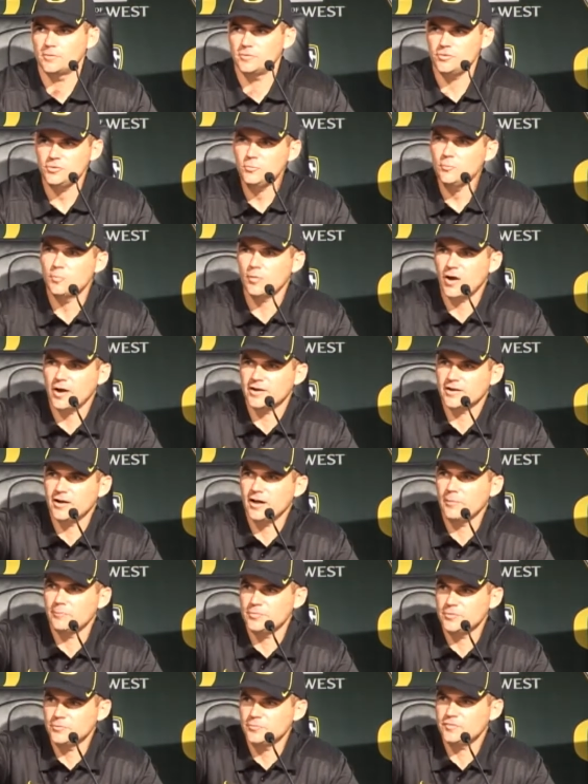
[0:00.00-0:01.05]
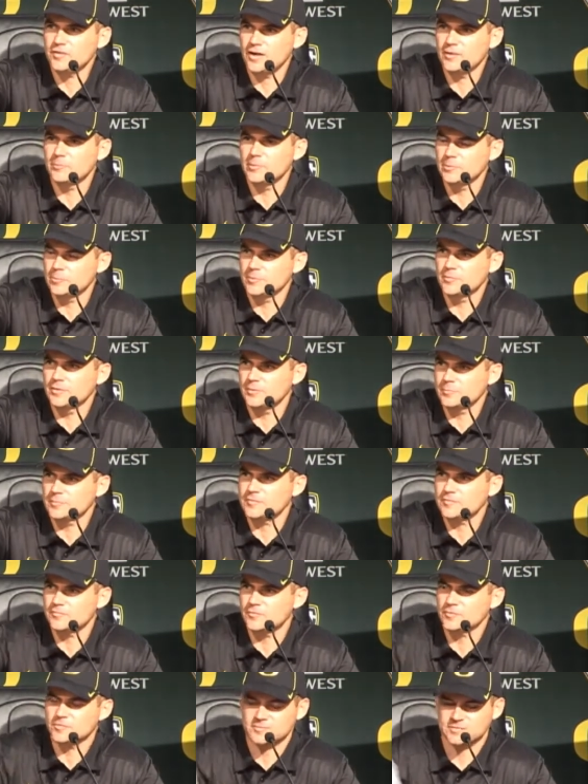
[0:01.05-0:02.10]
You brought it up. You said it
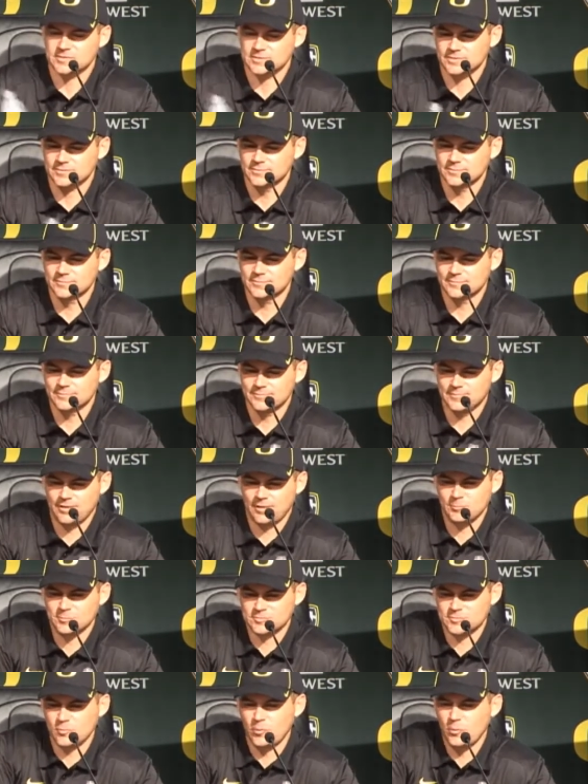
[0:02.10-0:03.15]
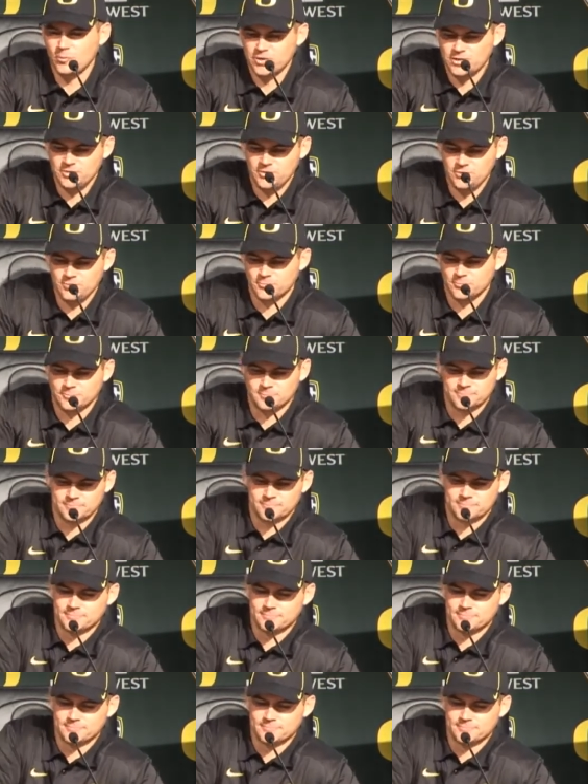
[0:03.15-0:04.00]
was adversity. I was quoting you.